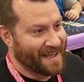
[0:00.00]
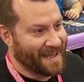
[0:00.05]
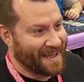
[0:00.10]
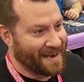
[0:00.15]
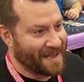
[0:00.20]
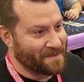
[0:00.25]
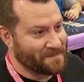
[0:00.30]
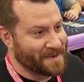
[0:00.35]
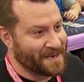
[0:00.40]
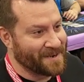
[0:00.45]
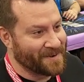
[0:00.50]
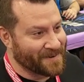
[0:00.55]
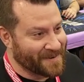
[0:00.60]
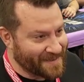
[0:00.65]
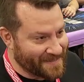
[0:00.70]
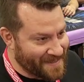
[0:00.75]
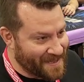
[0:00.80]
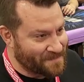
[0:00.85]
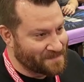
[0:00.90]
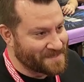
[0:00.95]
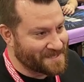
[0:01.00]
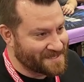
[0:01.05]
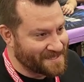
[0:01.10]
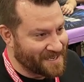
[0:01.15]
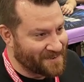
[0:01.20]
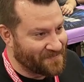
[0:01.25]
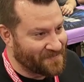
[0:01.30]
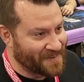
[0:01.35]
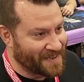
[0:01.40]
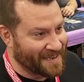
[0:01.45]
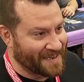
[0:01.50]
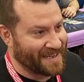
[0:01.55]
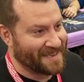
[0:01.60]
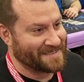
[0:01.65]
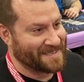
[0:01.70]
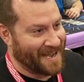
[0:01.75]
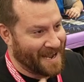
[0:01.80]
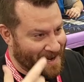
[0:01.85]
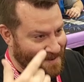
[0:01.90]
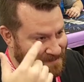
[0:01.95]
And I'm hearing them sniffling
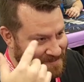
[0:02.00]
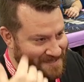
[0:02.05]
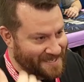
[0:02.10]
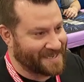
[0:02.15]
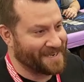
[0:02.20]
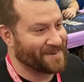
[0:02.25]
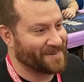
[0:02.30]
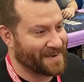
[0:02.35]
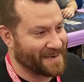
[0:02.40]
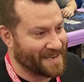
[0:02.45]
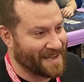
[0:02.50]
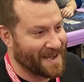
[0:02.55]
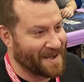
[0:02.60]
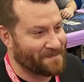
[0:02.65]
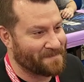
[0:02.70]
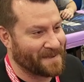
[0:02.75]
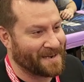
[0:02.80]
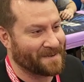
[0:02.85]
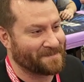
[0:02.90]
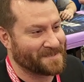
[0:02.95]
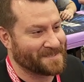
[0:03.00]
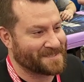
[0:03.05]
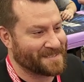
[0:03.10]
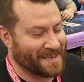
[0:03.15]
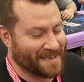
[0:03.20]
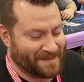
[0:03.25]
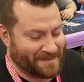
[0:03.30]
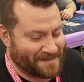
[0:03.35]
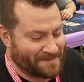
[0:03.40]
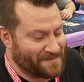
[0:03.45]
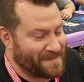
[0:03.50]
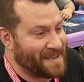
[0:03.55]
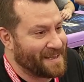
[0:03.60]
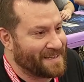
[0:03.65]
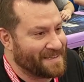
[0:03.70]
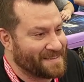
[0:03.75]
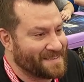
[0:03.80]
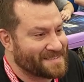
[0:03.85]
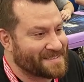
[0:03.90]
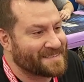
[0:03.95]
as I'm tearing up. And I'm just like,
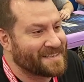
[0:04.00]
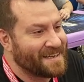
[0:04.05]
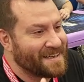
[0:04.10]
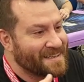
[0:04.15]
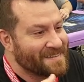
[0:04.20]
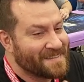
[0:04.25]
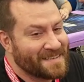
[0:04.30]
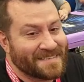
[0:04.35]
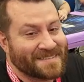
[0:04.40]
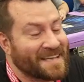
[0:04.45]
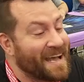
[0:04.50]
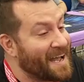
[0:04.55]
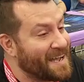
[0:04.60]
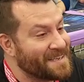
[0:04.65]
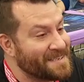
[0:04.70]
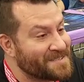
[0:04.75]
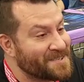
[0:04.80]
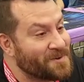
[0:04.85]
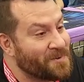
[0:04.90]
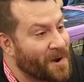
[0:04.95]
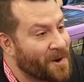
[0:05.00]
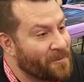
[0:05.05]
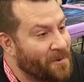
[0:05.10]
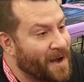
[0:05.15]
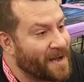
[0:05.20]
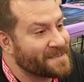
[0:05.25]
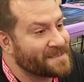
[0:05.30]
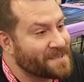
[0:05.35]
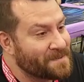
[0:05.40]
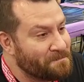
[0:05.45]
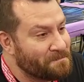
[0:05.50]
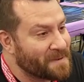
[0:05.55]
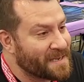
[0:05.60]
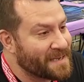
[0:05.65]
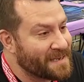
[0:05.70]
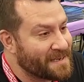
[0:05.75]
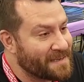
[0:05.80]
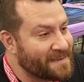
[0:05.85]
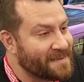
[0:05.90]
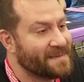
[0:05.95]
man, this guy is who I want to
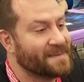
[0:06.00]
be.